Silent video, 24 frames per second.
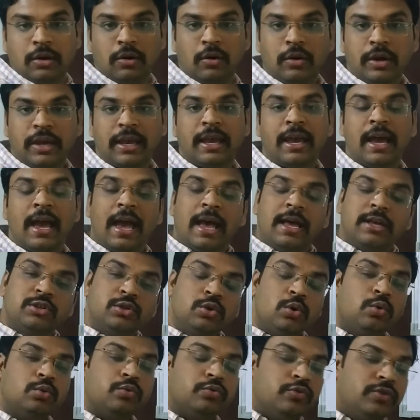Okay,
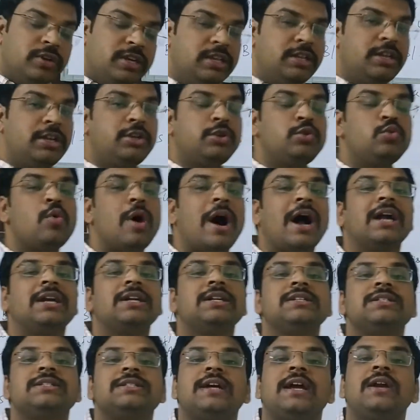so we need to
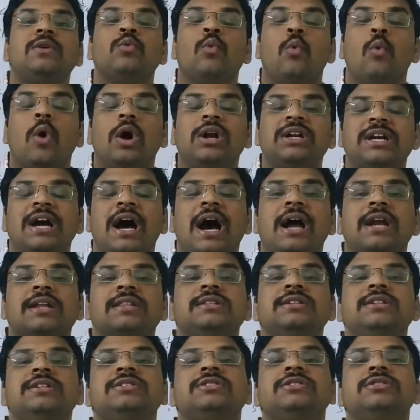understand what are
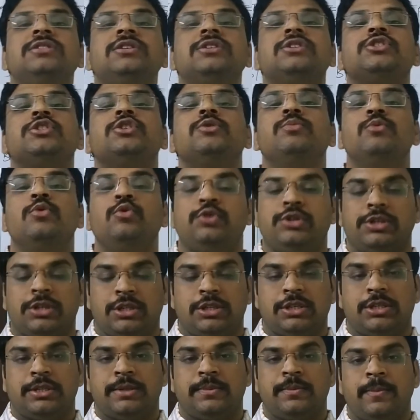these
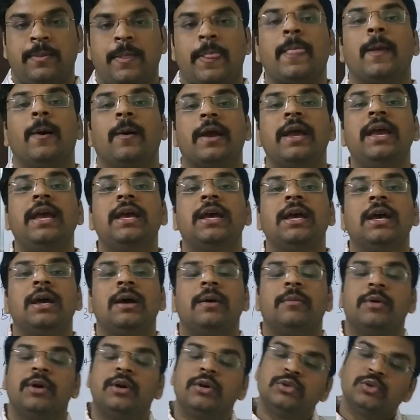distributions. Okay,
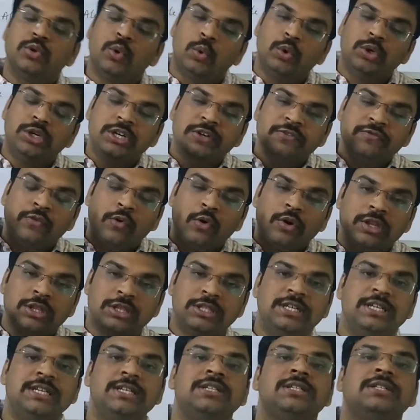because only for
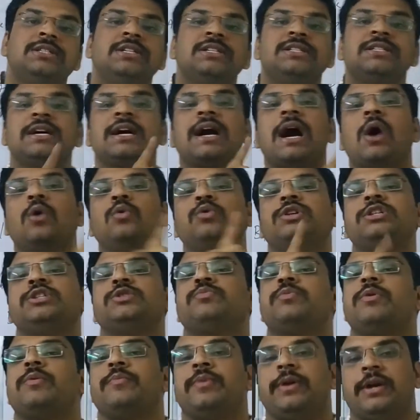these this account is
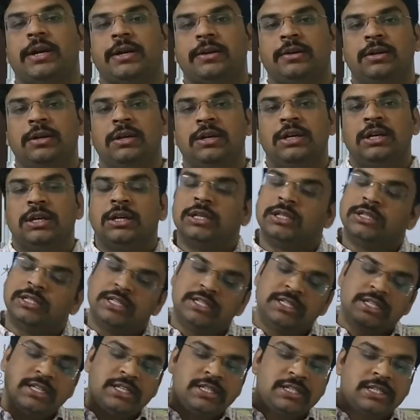prepared.
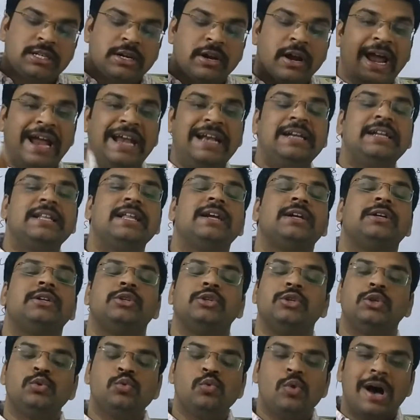This is right, that
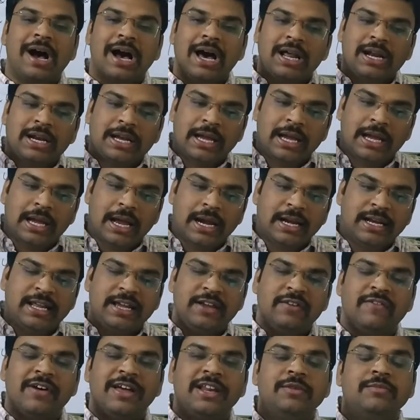you are
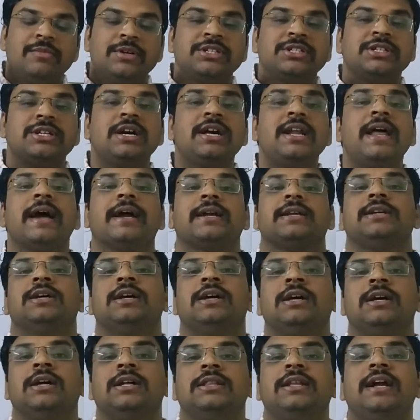getting very much correct,
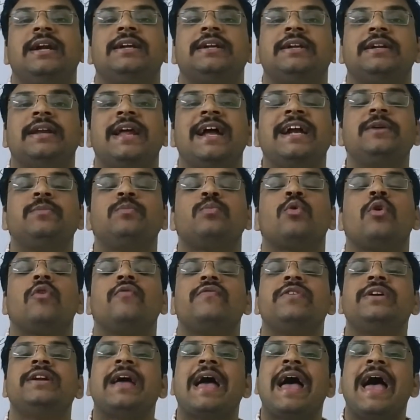that net
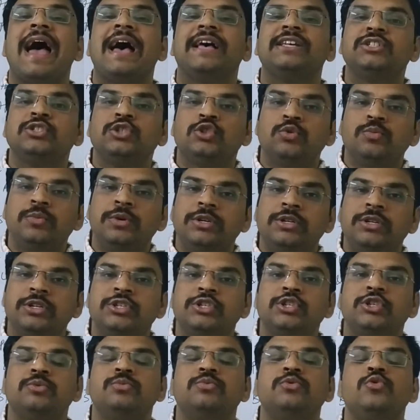profit has to be
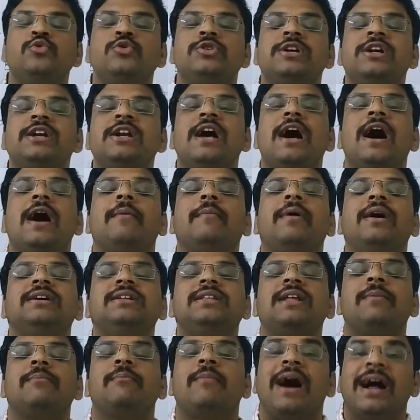distributed among
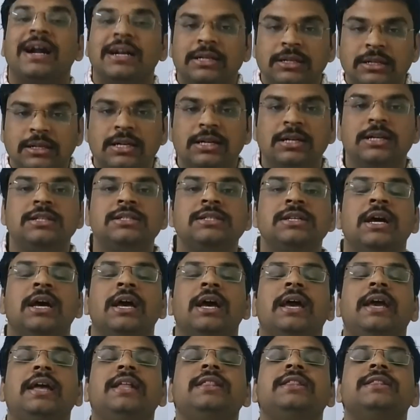the partners
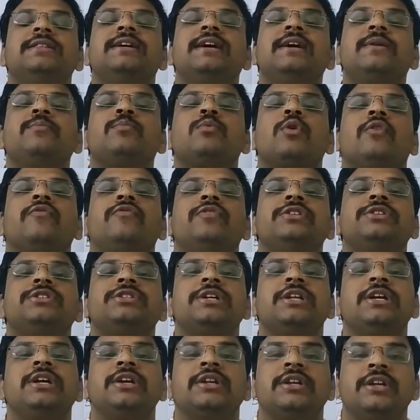in their profit
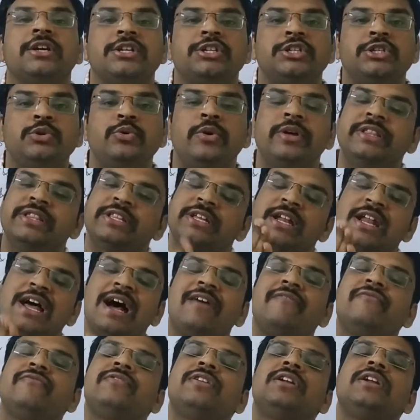sharing ratio, and
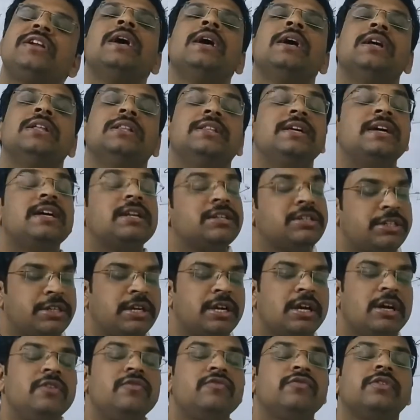thereafter their
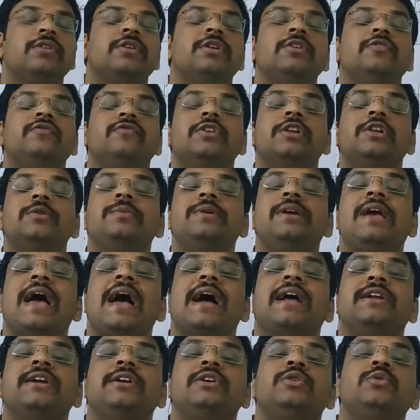share will be
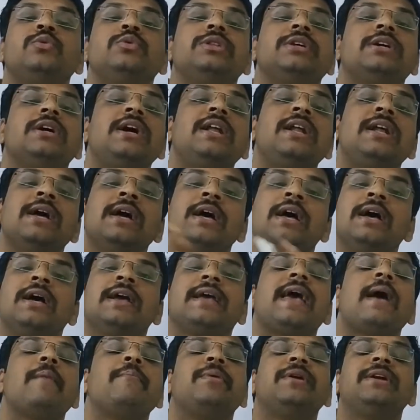added to their
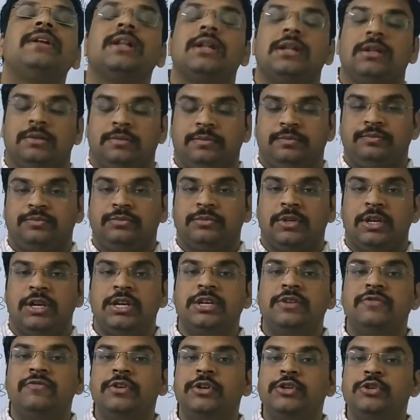capital
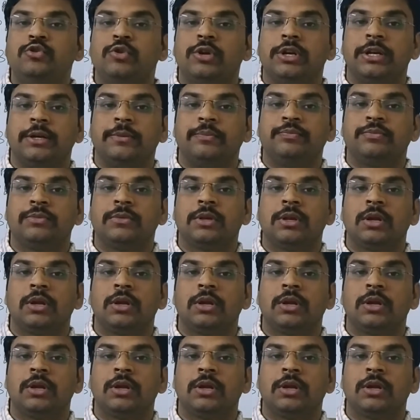individually.